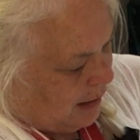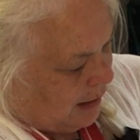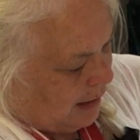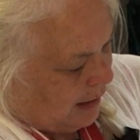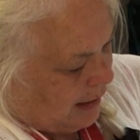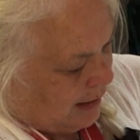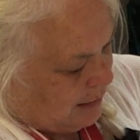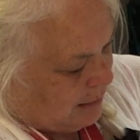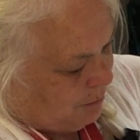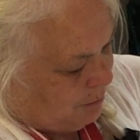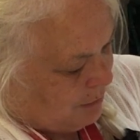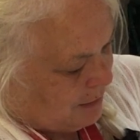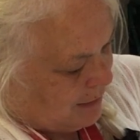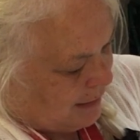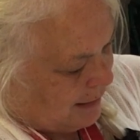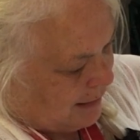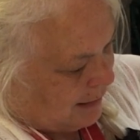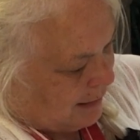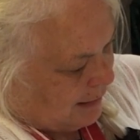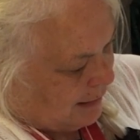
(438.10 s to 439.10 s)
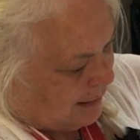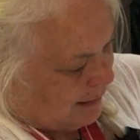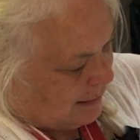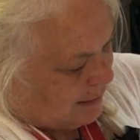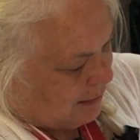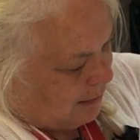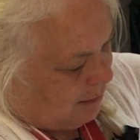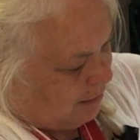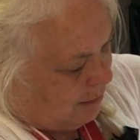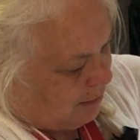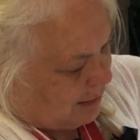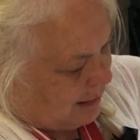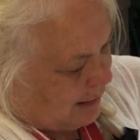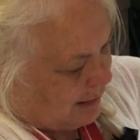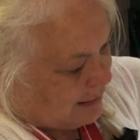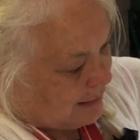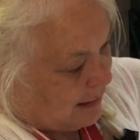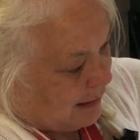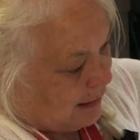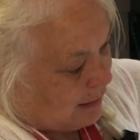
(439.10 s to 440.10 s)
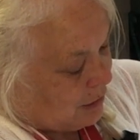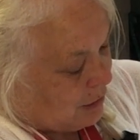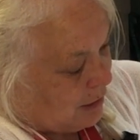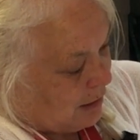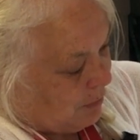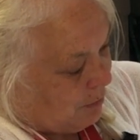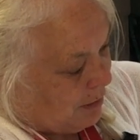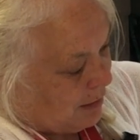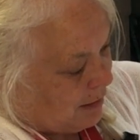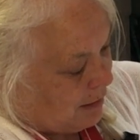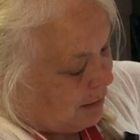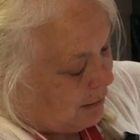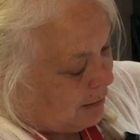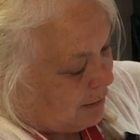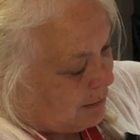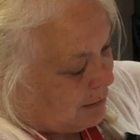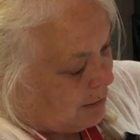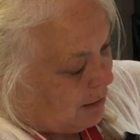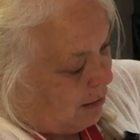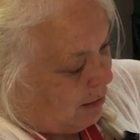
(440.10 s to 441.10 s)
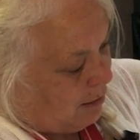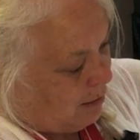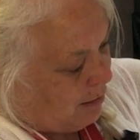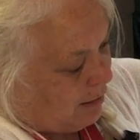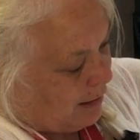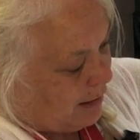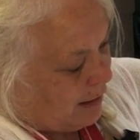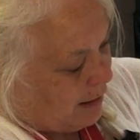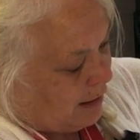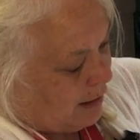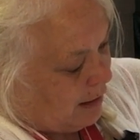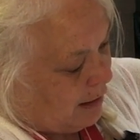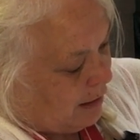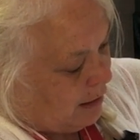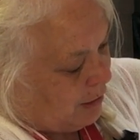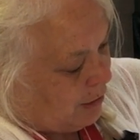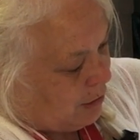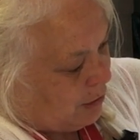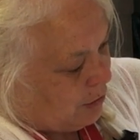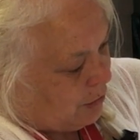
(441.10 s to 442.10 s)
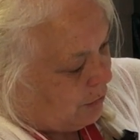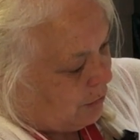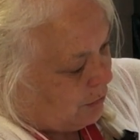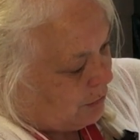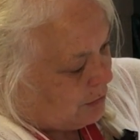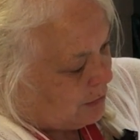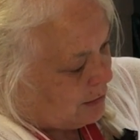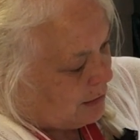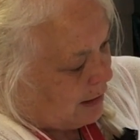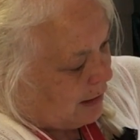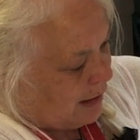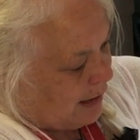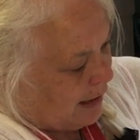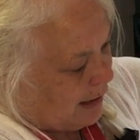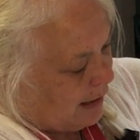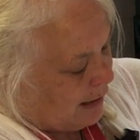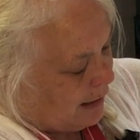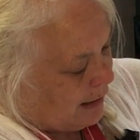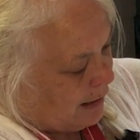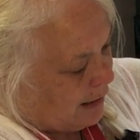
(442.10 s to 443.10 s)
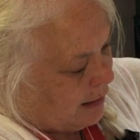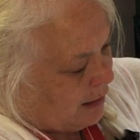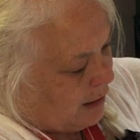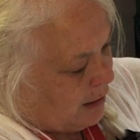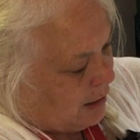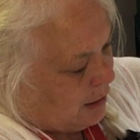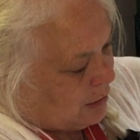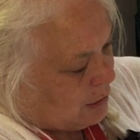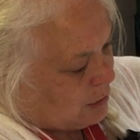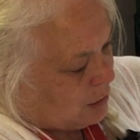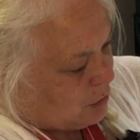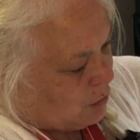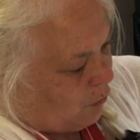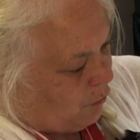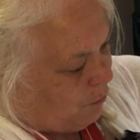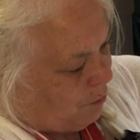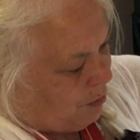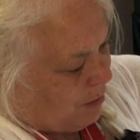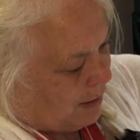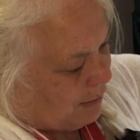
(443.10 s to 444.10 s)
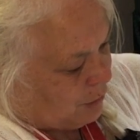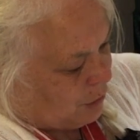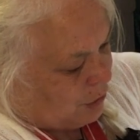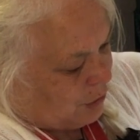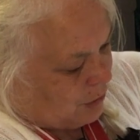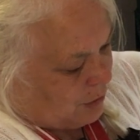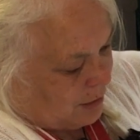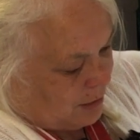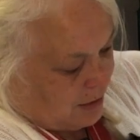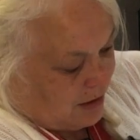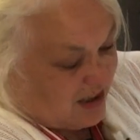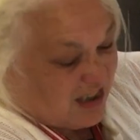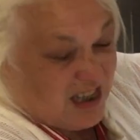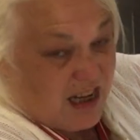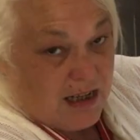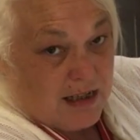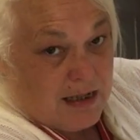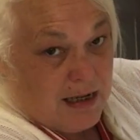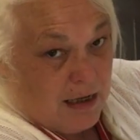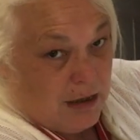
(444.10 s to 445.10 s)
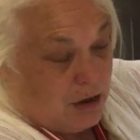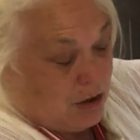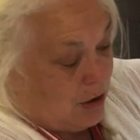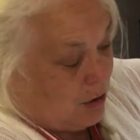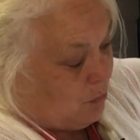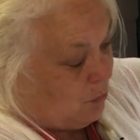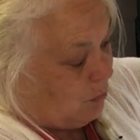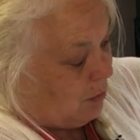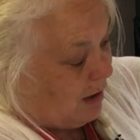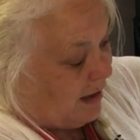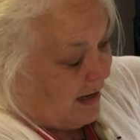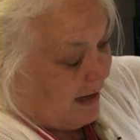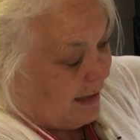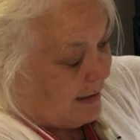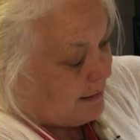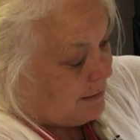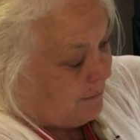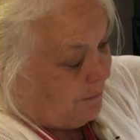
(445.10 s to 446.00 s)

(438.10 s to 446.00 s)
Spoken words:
is particularly dark, it's actually because I used a soft brown sugar, because that's actually all I had.